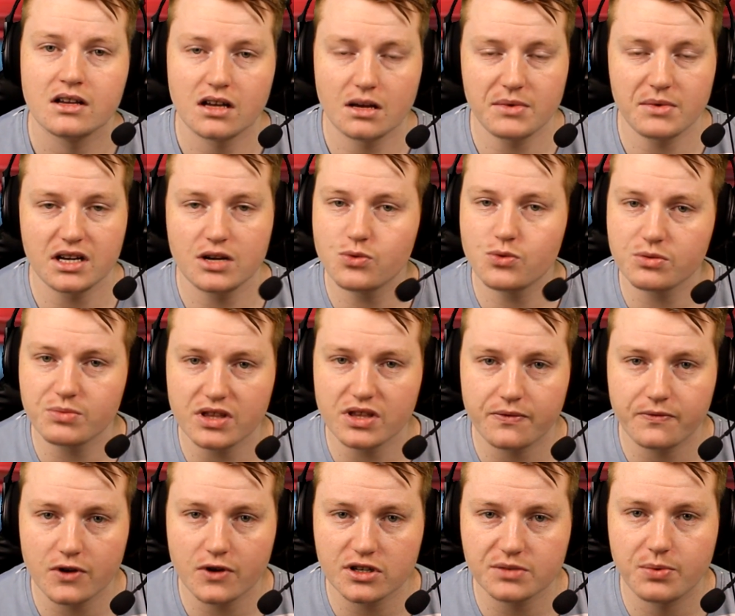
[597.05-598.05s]
I mean, he wouldn't be the
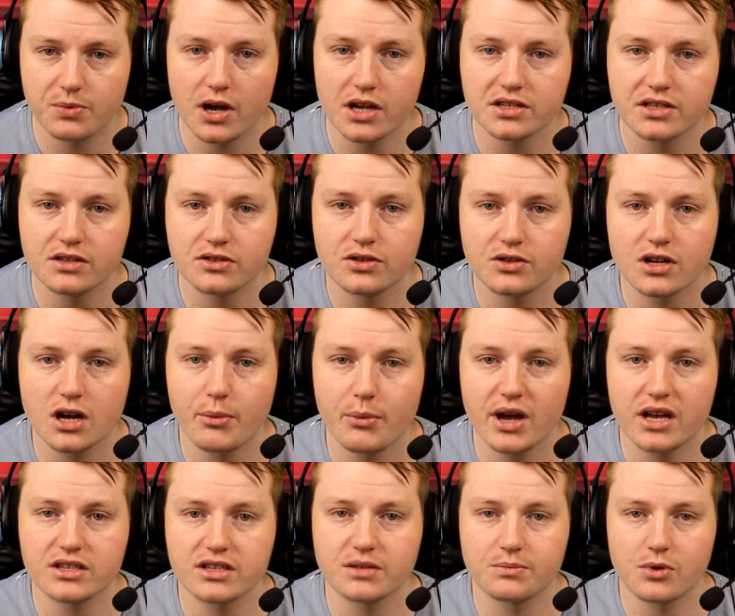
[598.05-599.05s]
first person to come
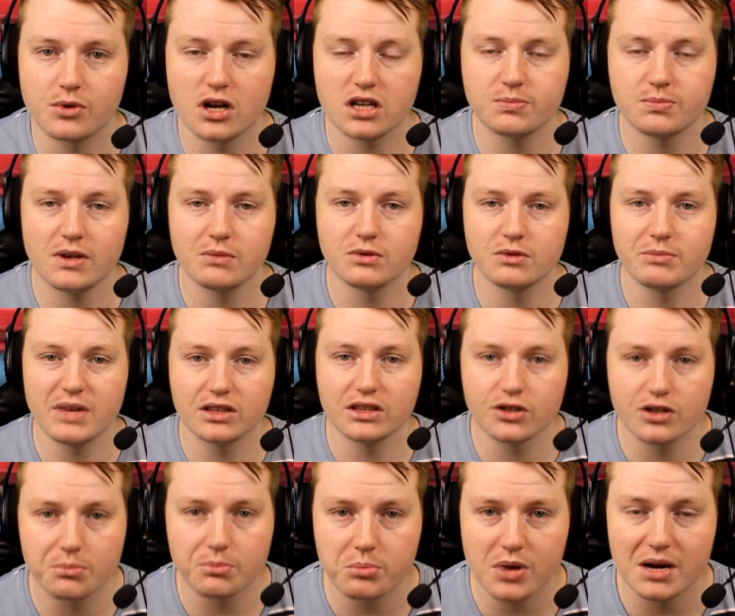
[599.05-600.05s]
out and surprise people. I mean,
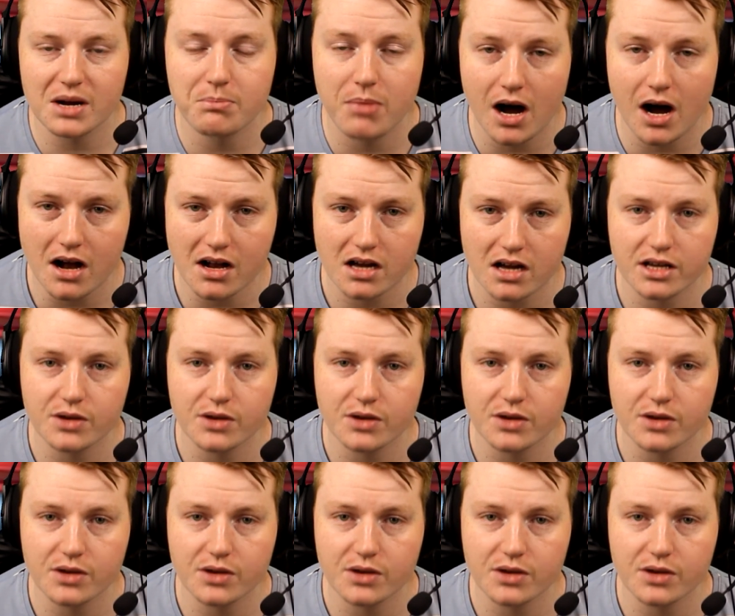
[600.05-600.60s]
look at Brad Parker.